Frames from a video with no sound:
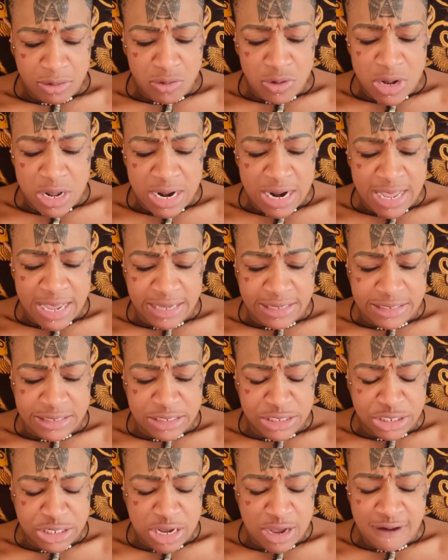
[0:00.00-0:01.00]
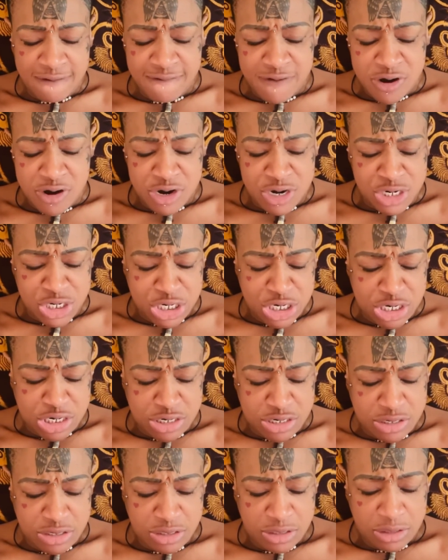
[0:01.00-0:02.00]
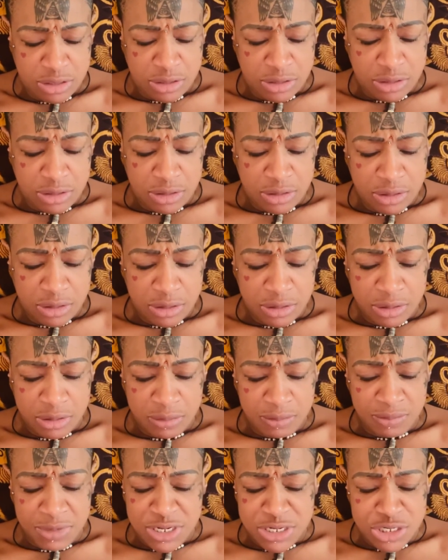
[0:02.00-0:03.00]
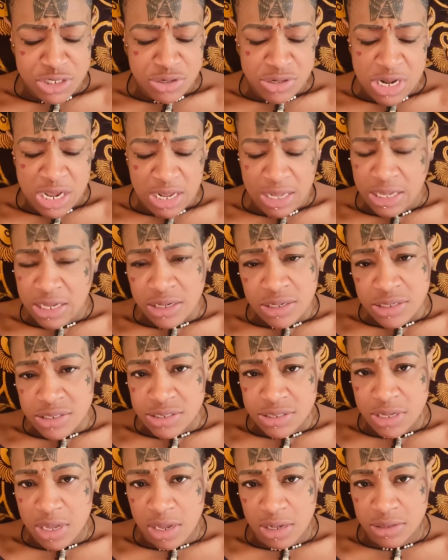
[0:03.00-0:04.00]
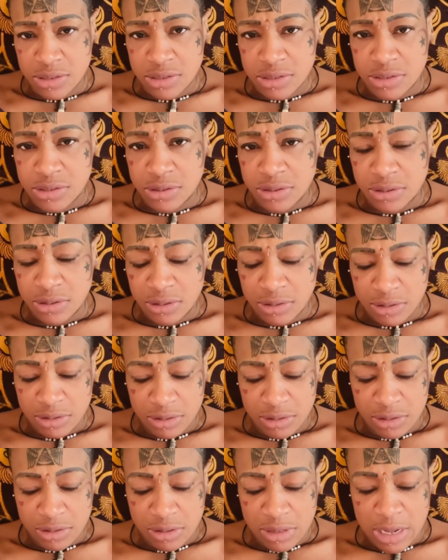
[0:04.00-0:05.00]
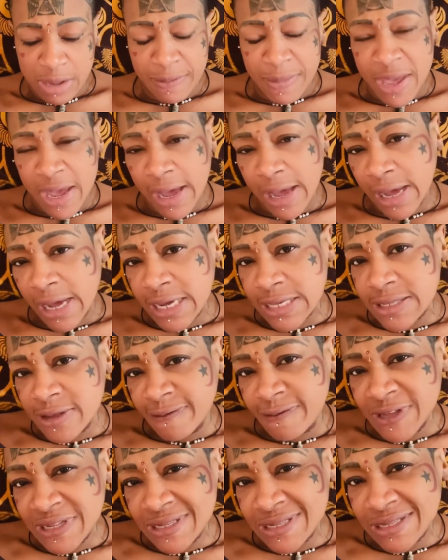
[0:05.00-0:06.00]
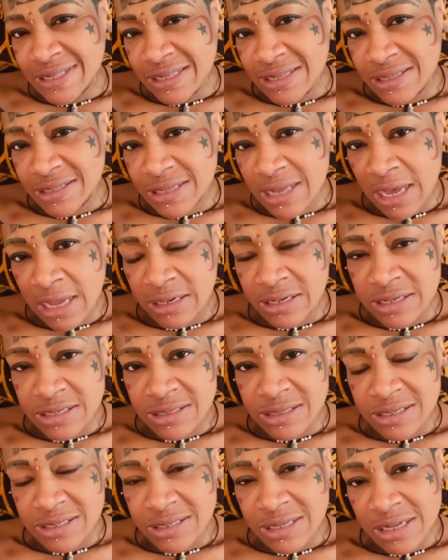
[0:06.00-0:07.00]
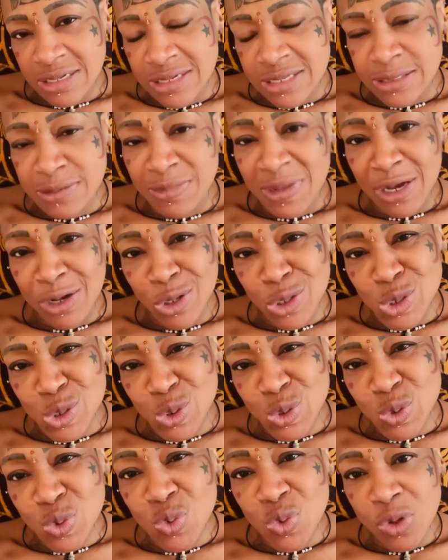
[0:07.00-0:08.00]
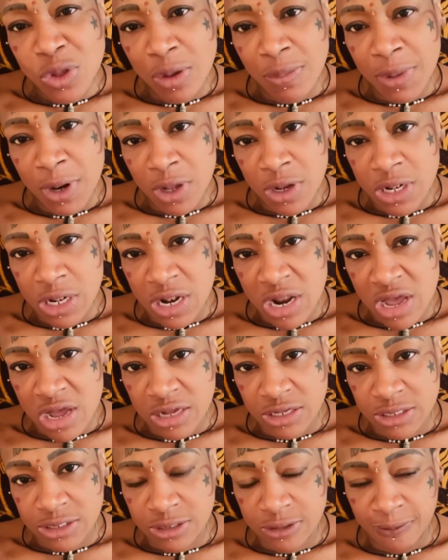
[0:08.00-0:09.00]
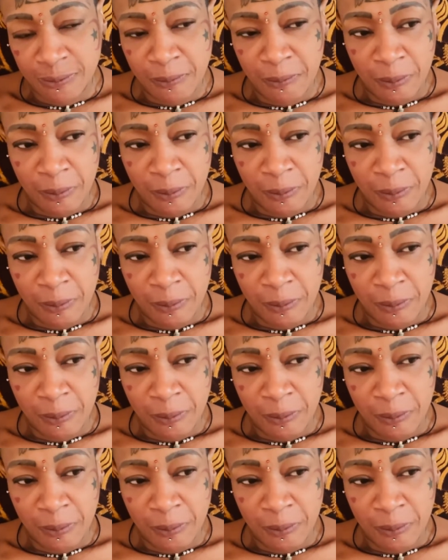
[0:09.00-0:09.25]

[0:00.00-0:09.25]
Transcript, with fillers: Go on like say she a virgin. Bitch, you're not innocent. And I ask if you cease and desist else, I go sue your blood clot.